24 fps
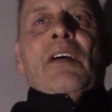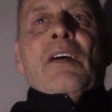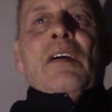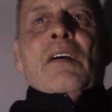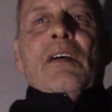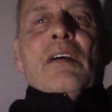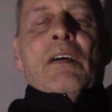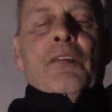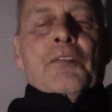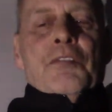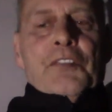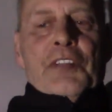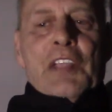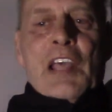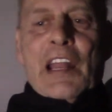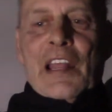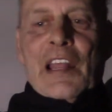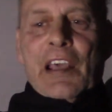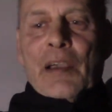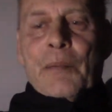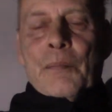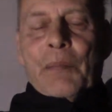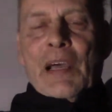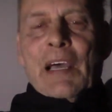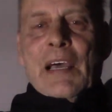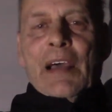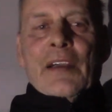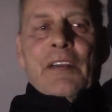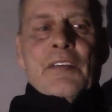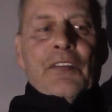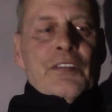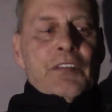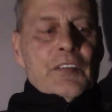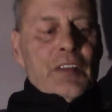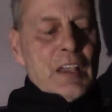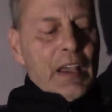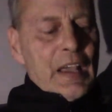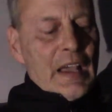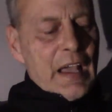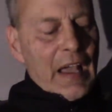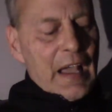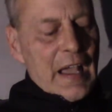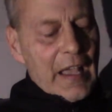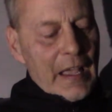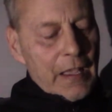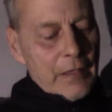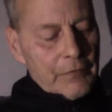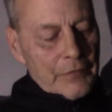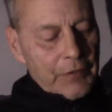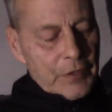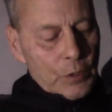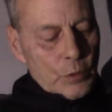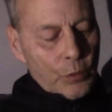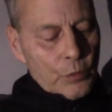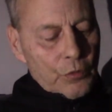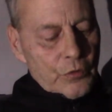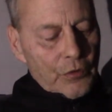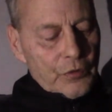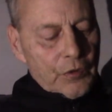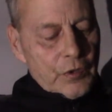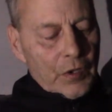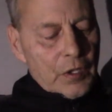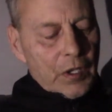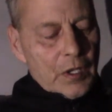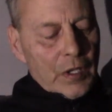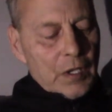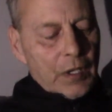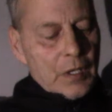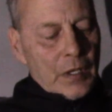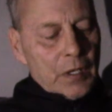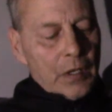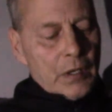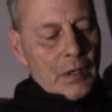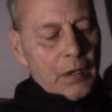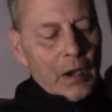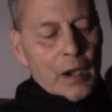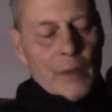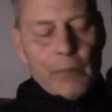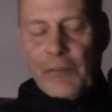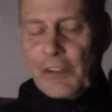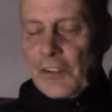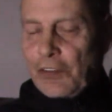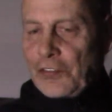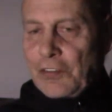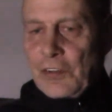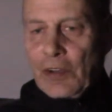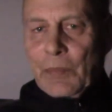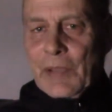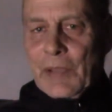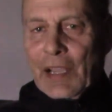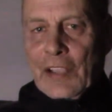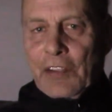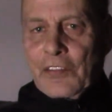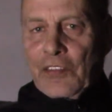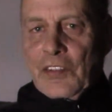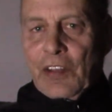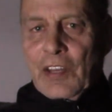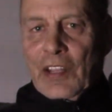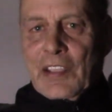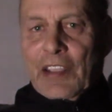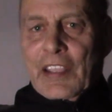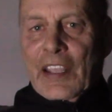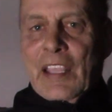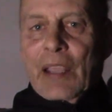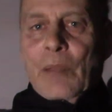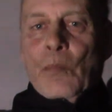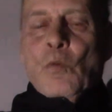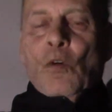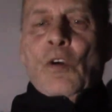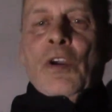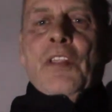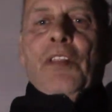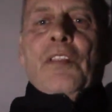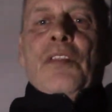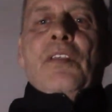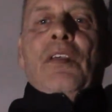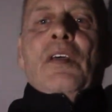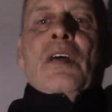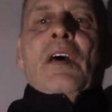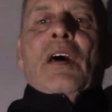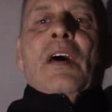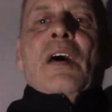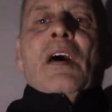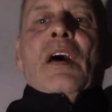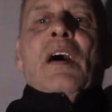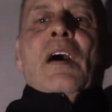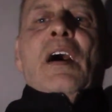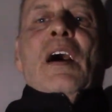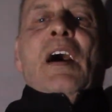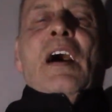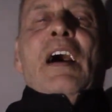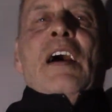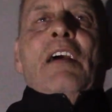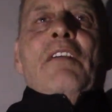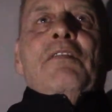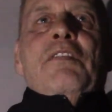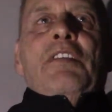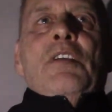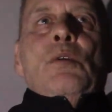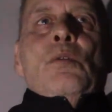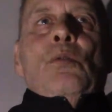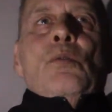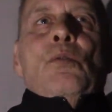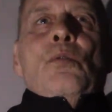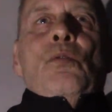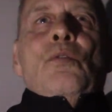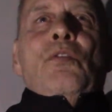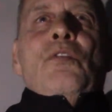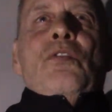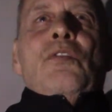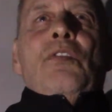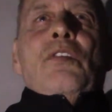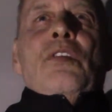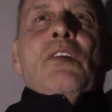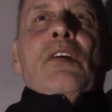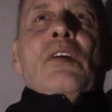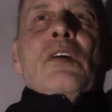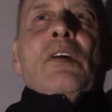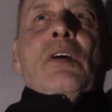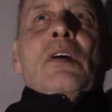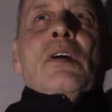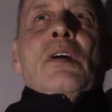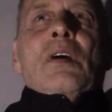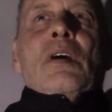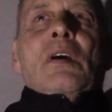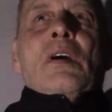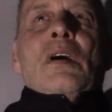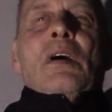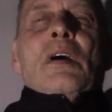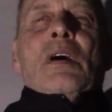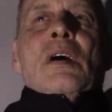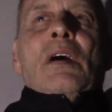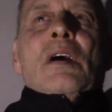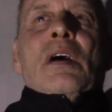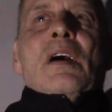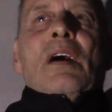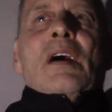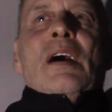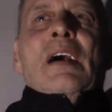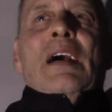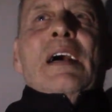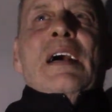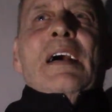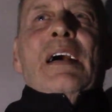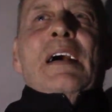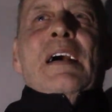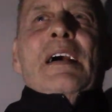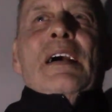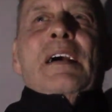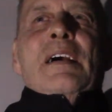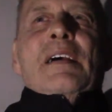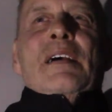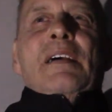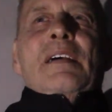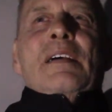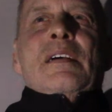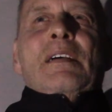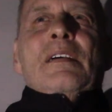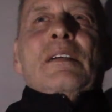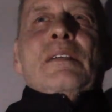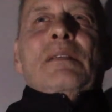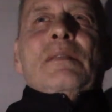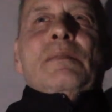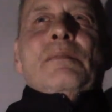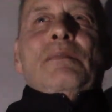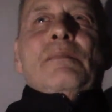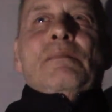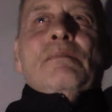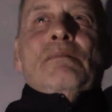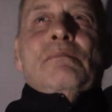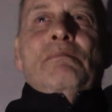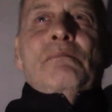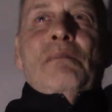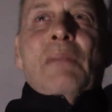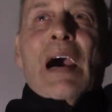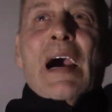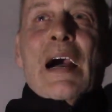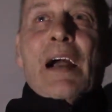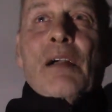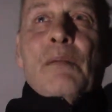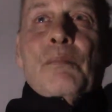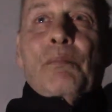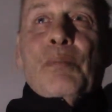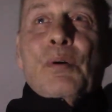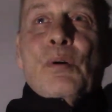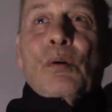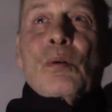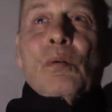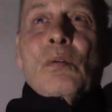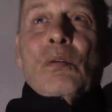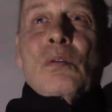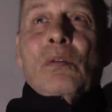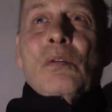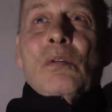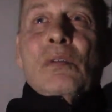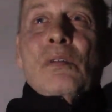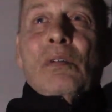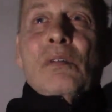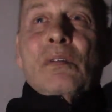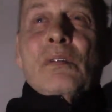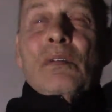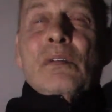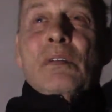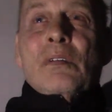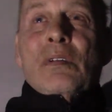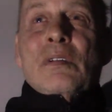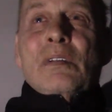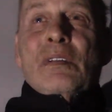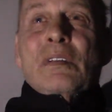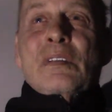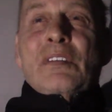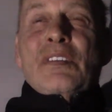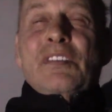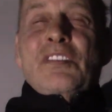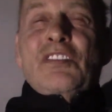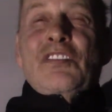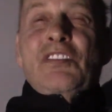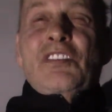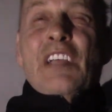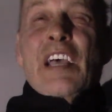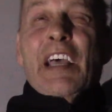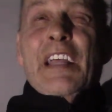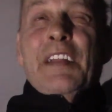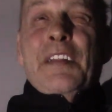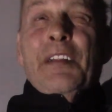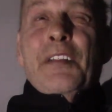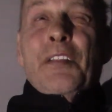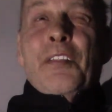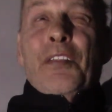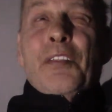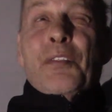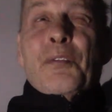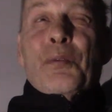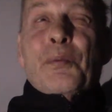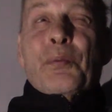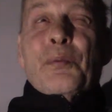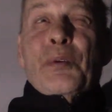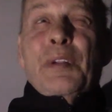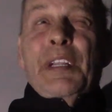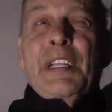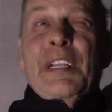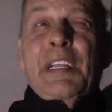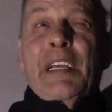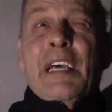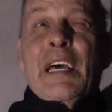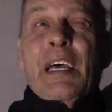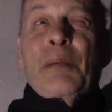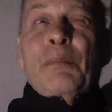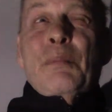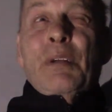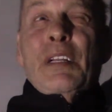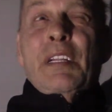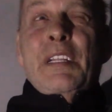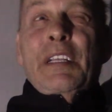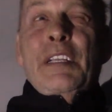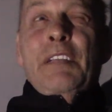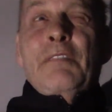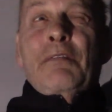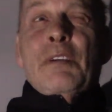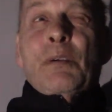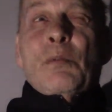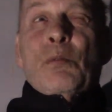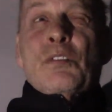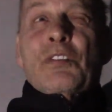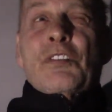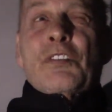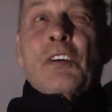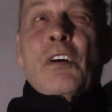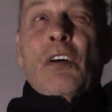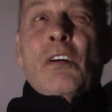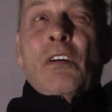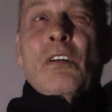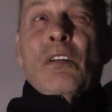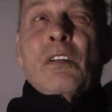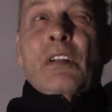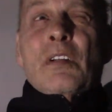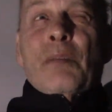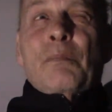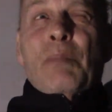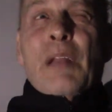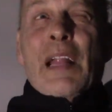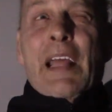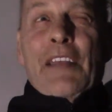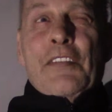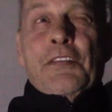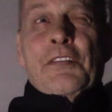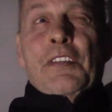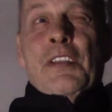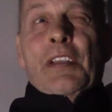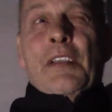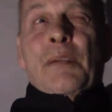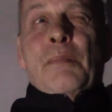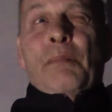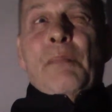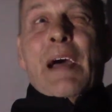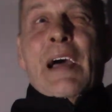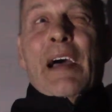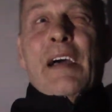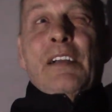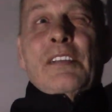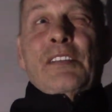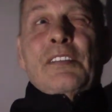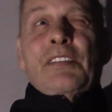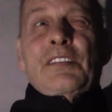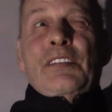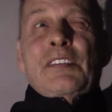of Stanag mags, I've used obviously the magazine it came with. I've used uh, Magpul Gen 3, I believe it was called, plastic mags.